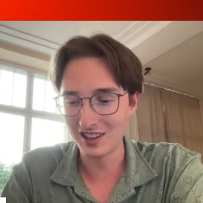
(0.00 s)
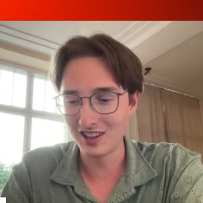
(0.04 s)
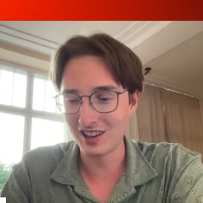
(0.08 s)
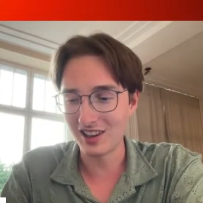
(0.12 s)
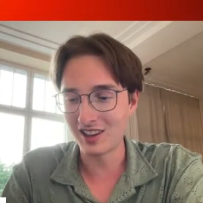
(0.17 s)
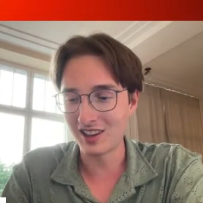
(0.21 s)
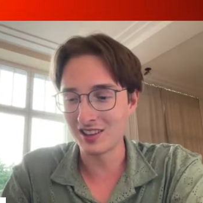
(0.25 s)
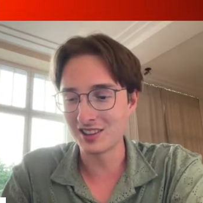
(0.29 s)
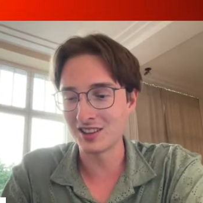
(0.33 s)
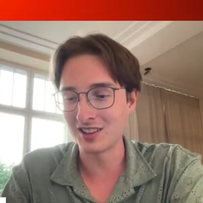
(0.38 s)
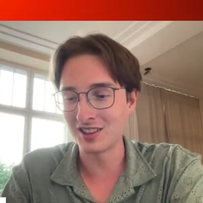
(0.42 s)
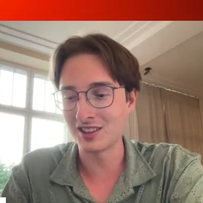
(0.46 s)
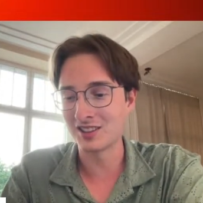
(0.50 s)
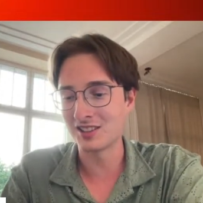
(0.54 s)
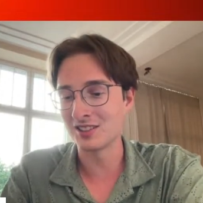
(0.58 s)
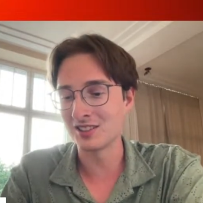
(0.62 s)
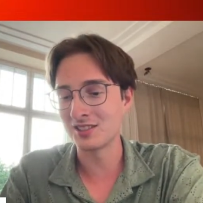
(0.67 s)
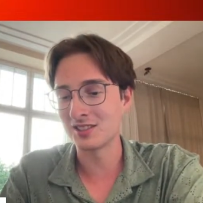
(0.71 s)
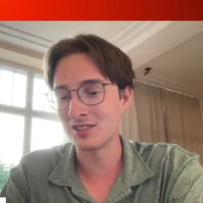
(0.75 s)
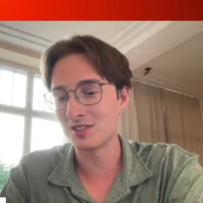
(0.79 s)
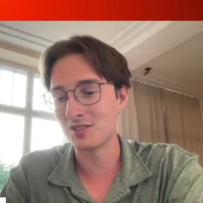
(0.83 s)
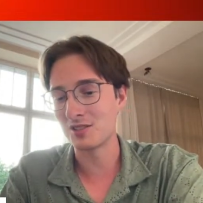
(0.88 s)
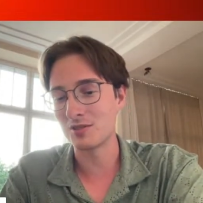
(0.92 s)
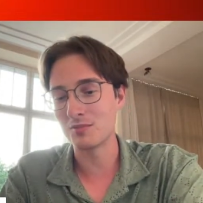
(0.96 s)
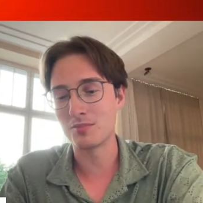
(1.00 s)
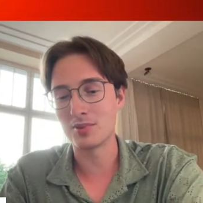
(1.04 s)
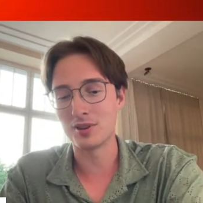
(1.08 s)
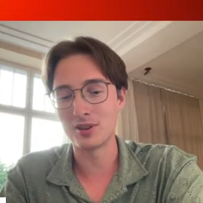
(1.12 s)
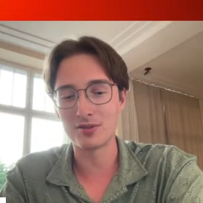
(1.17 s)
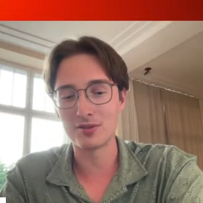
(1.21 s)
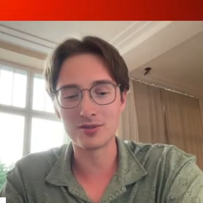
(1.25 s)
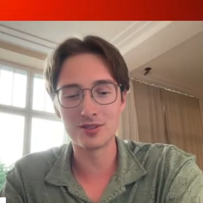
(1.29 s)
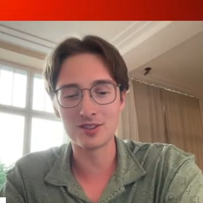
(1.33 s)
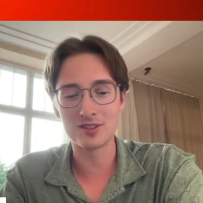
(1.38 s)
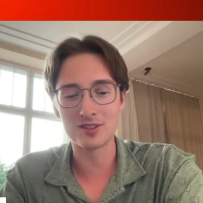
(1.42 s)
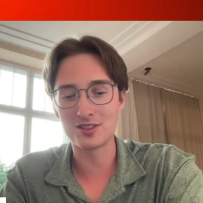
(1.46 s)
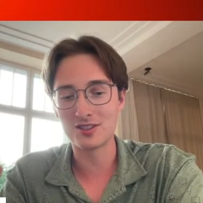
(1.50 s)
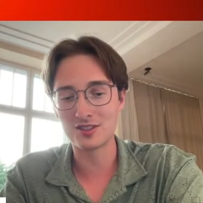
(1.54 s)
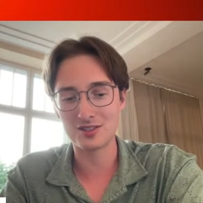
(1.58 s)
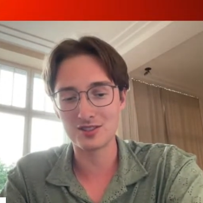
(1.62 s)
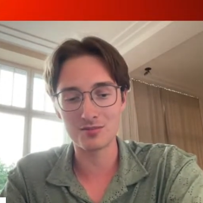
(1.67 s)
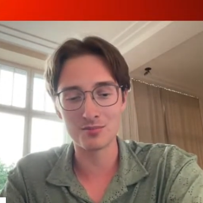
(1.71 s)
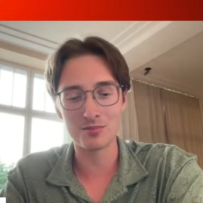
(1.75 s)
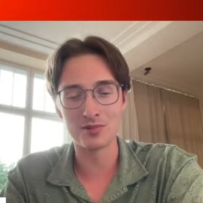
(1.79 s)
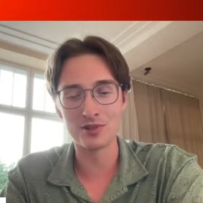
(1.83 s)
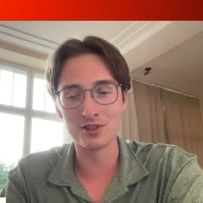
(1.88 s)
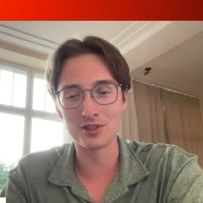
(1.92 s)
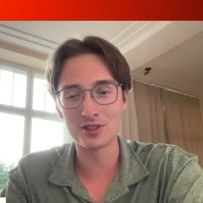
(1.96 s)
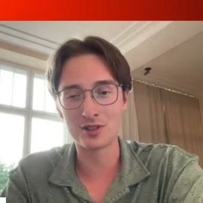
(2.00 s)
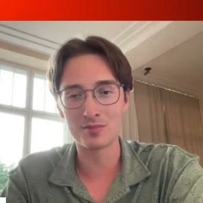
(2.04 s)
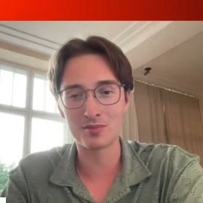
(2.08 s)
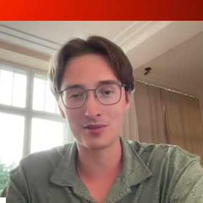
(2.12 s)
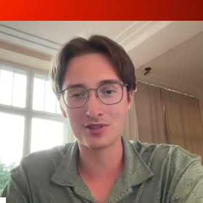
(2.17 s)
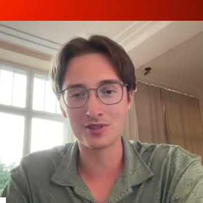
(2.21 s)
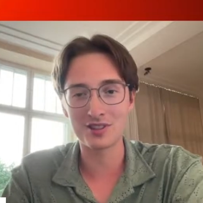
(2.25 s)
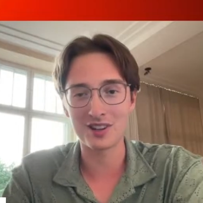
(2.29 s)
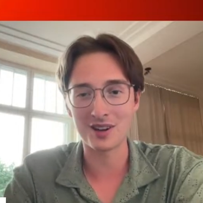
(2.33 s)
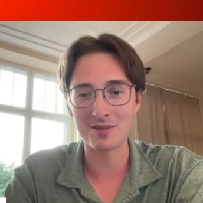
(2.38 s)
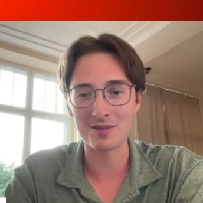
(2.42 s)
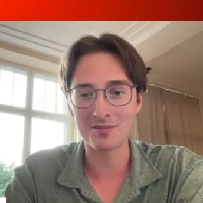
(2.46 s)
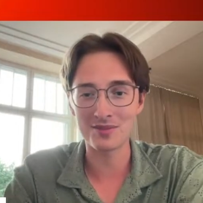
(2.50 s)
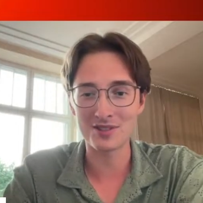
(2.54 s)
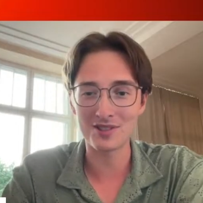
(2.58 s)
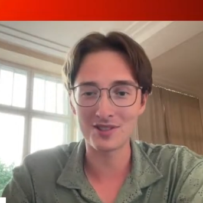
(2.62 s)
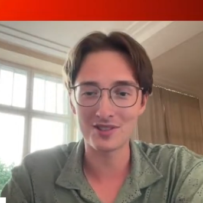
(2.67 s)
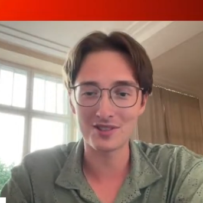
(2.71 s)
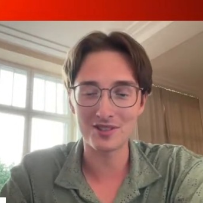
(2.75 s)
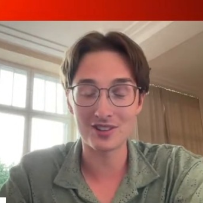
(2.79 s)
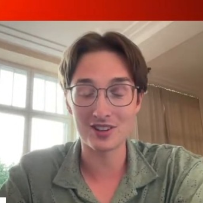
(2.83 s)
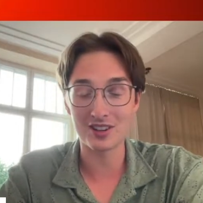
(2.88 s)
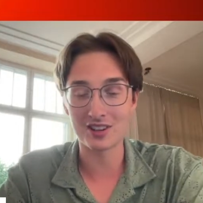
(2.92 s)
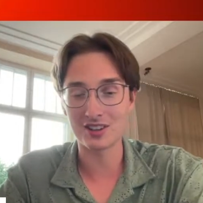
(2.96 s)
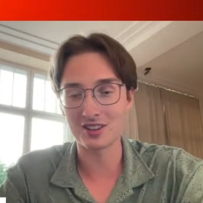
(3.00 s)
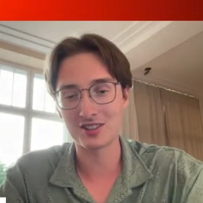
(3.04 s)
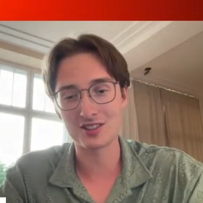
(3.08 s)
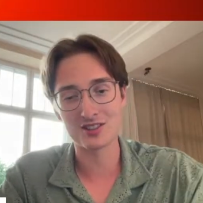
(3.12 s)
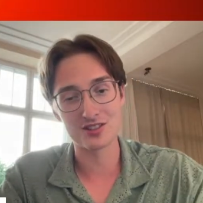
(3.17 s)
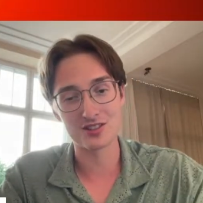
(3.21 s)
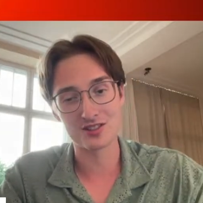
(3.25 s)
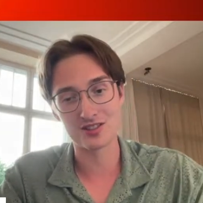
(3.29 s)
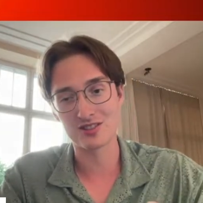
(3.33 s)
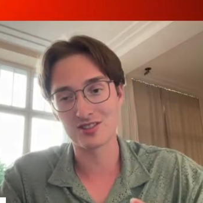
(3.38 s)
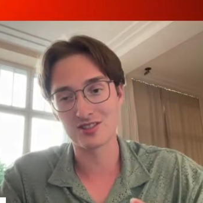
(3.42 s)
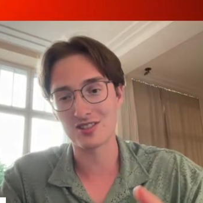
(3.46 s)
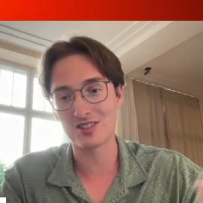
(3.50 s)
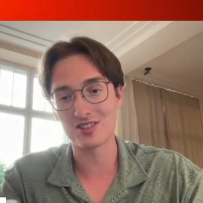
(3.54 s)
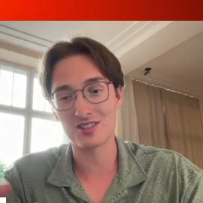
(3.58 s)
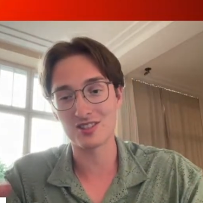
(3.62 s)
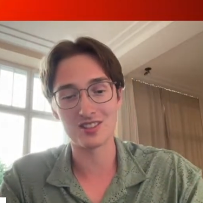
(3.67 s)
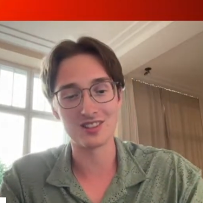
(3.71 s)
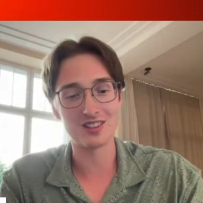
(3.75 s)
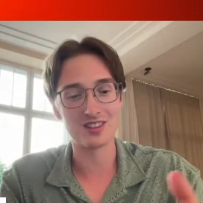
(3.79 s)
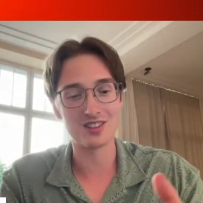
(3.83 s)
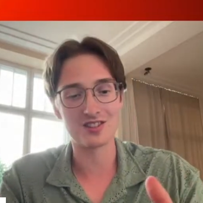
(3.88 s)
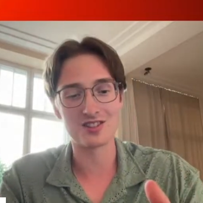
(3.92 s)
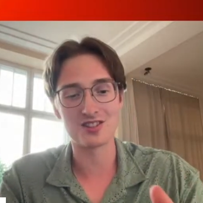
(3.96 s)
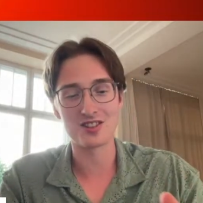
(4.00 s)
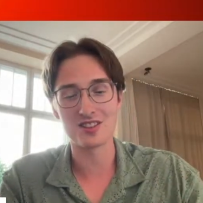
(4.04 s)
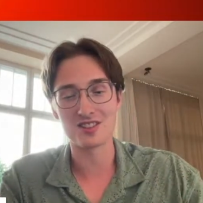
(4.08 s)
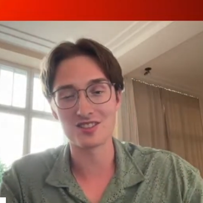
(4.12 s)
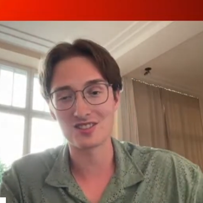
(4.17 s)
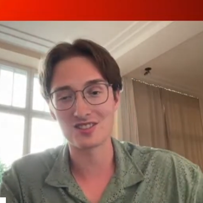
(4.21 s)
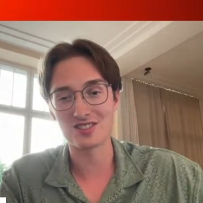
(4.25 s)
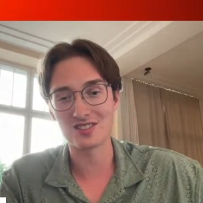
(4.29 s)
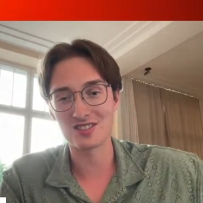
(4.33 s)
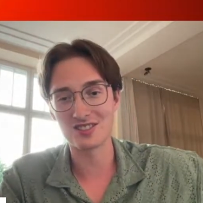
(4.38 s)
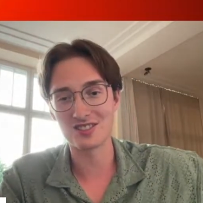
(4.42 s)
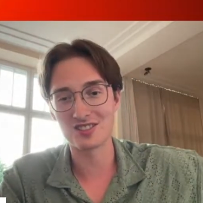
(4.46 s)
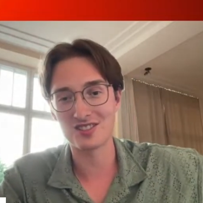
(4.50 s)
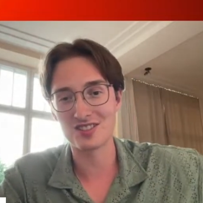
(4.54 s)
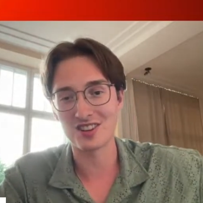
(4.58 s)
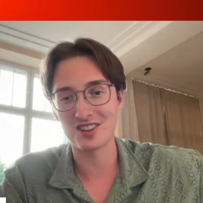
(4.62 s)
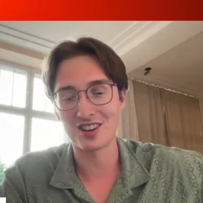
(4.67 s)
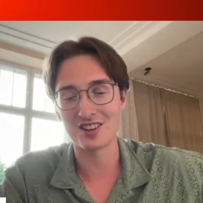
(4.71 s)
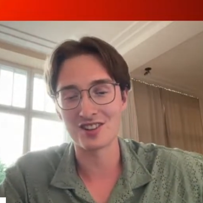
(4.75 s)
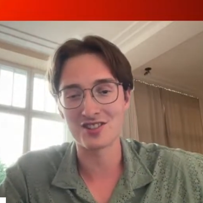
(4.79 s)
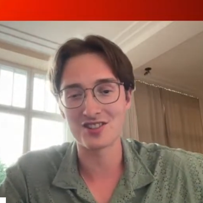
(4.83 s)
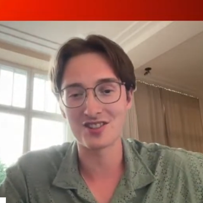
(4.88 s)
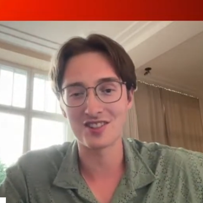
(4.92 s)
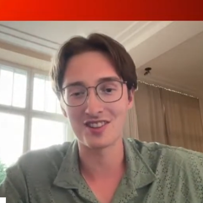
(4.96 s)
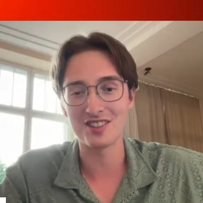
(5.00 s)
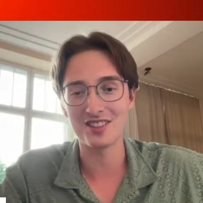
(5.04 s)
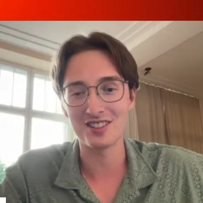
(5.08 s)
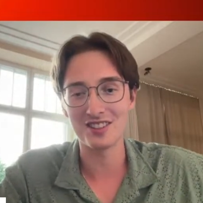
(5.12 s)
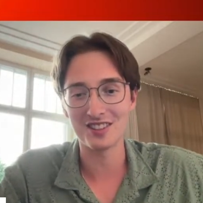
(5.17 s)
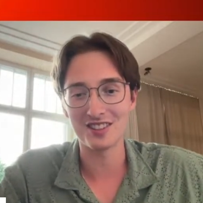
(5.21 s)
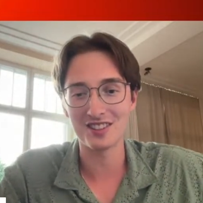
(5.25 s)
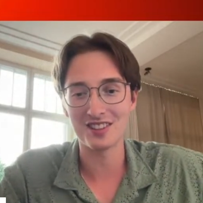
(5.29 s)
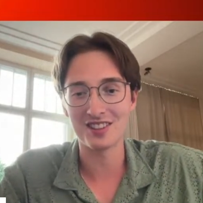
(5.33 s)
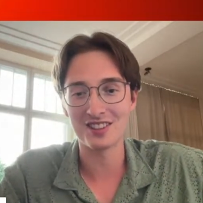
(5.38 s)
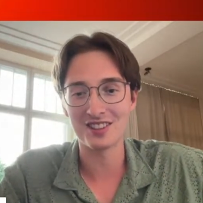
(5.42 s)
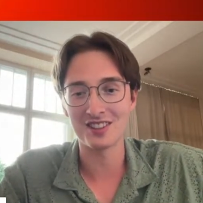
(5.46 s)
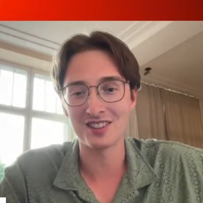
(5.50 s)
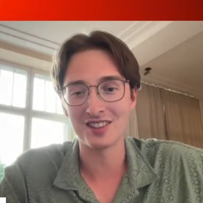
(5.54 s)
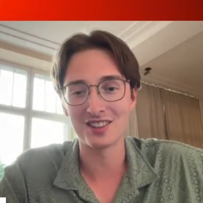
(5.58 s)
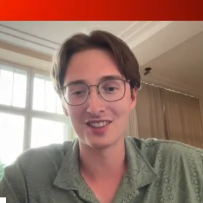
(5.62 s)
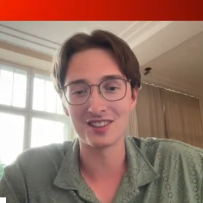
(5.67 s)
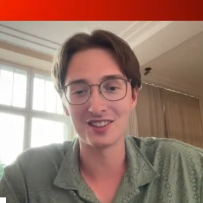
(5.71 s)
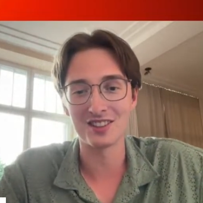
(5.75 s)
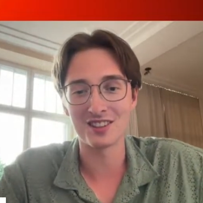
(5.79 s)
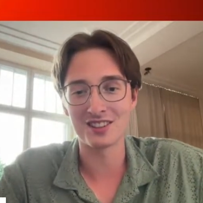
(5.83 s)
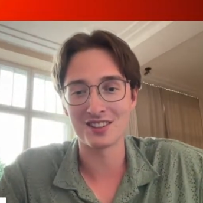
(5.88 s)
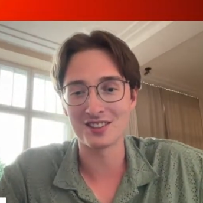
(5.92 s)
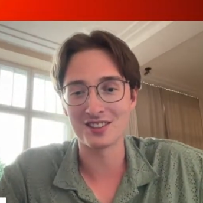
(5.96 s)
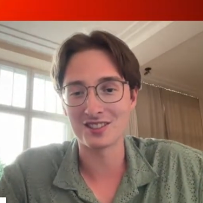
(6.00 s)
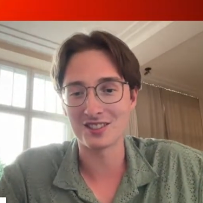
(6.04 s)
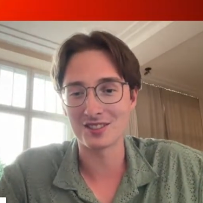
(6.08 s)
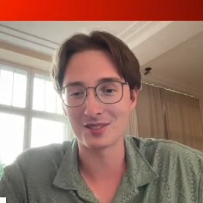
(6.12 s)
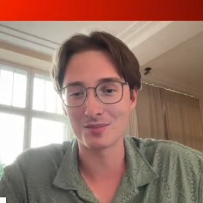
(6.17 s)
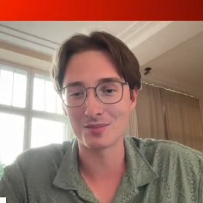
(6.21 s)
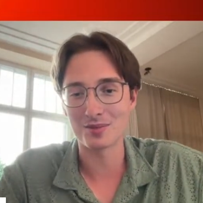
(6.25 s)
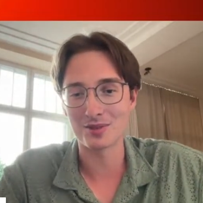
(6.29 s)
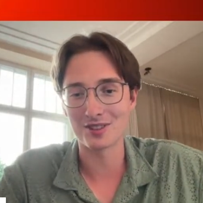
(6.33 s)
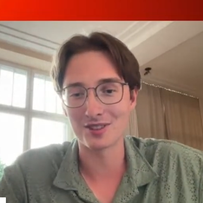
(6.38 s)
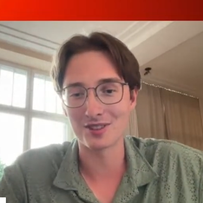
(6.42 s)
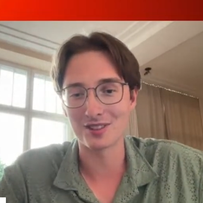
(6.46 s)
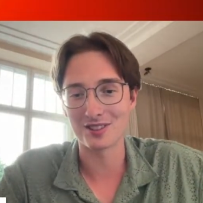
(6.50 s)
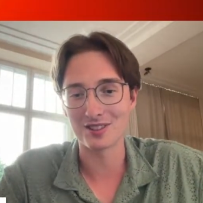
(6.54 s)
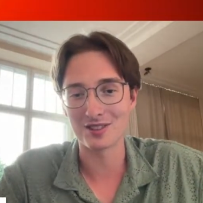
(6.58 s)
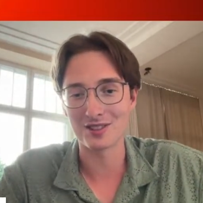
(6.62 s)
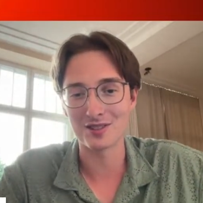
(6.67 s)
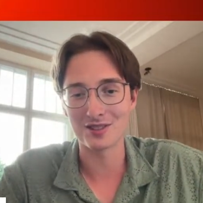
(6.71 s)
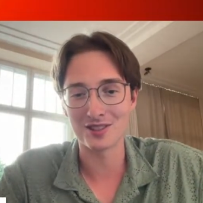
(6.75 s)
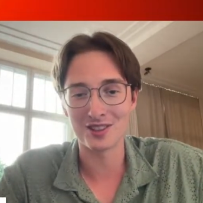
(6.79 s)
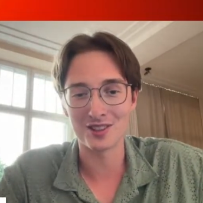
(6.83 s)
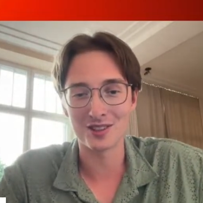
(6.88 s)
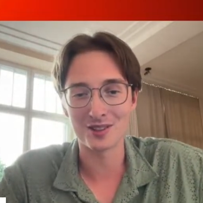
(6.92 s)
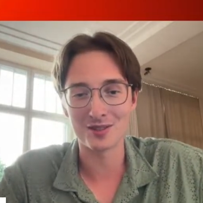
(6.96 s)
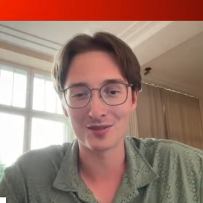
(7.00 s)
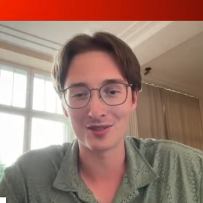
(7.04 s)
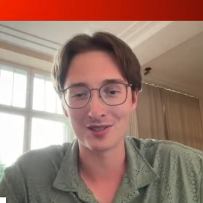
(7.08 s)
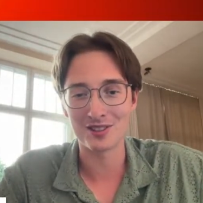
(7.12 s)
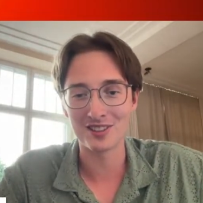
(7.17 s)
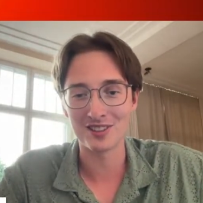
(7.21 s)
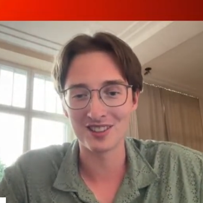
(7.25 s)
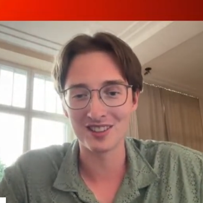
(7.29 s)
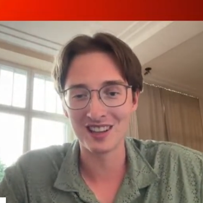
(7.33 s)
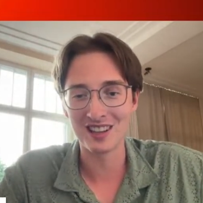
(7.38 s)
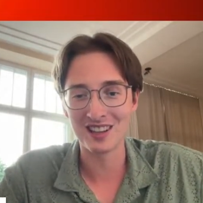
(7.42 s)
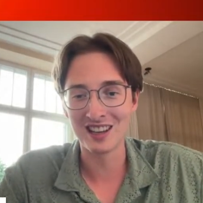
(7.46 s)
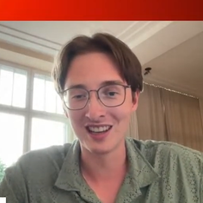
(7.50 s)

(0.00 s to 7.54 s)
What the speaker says: and then you pivot multiple times, or like just adjust, change the idea, and at the end the product is looking differently.